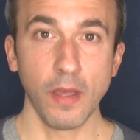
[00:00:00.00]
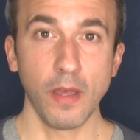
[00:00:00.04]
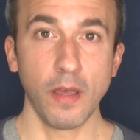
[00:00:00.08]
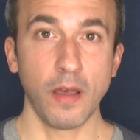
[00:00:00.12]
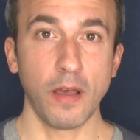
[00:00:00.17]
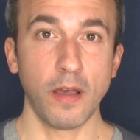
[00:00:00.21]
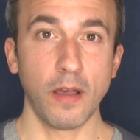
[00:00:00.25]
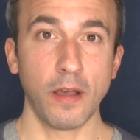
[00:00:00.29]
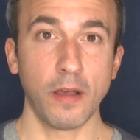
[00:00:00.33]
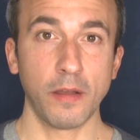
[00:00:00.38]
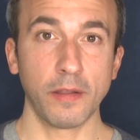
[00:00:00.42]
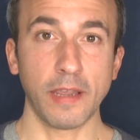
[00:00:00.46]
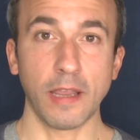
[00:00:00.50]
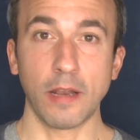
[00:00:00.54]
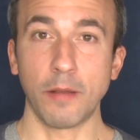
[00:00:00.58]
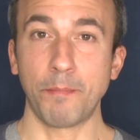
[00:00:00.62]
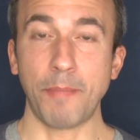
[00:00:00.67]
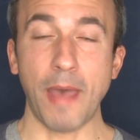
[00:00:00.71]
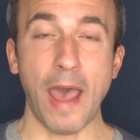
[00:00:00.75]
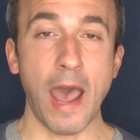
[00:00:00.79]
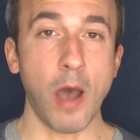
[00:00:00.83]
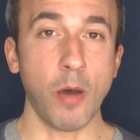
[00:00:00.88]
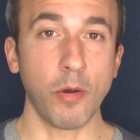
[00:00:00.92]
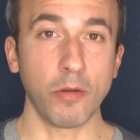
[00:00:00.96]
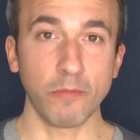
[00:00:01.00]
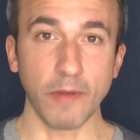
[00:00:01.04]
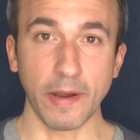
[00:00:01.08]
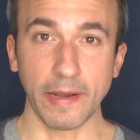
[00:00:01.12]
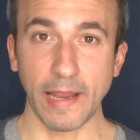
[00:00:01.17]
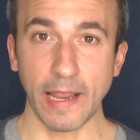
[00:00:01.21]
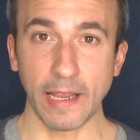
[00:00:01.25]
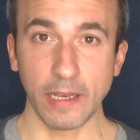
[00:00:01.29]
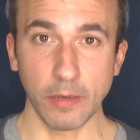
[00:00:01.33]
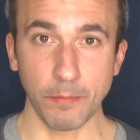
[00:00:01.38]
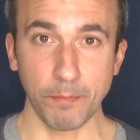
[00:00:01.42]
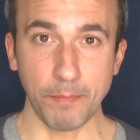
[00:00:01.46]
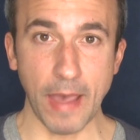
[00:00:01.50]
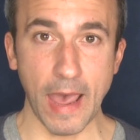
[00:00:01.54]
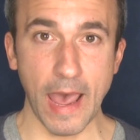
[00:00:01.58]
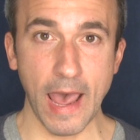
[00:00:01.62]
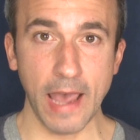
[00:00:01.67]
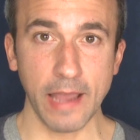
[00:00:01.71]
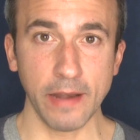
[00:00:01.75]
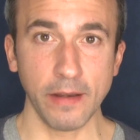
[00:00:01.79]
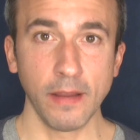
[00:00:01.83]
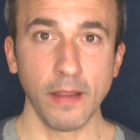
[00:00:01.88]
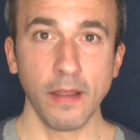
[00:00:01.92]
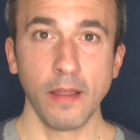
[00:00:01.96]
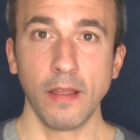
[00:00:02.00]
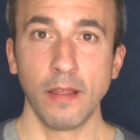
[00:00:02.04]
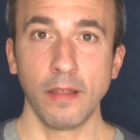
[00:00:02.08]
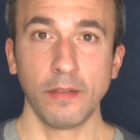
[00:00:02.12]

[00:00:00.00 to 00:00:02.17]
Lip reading: Again, a power left-handed bat.